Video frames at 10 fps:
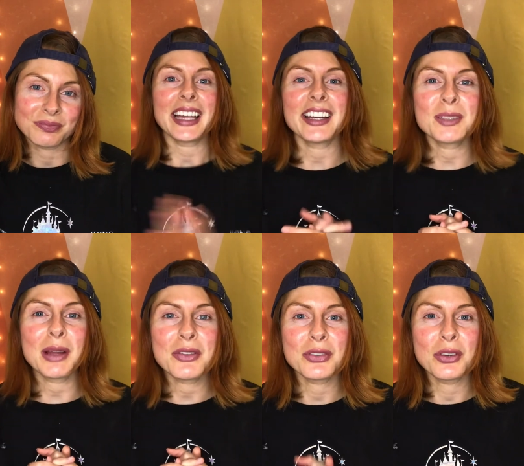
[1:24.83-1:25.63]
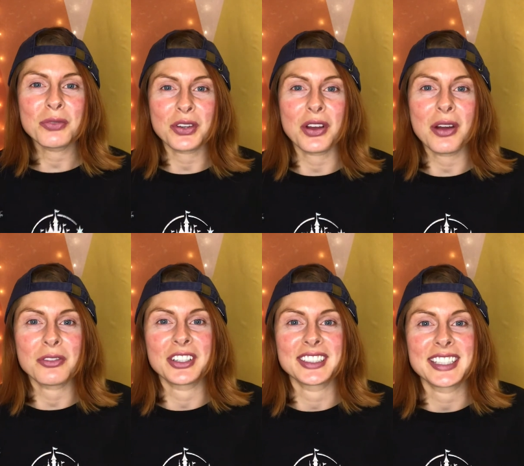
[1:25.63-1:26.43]
that is my food for thought
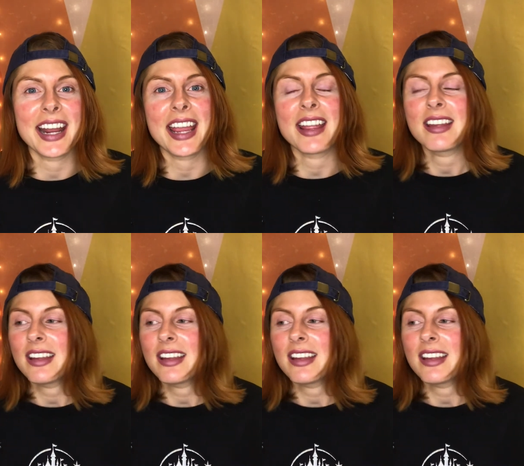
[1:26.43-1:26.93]
for us today.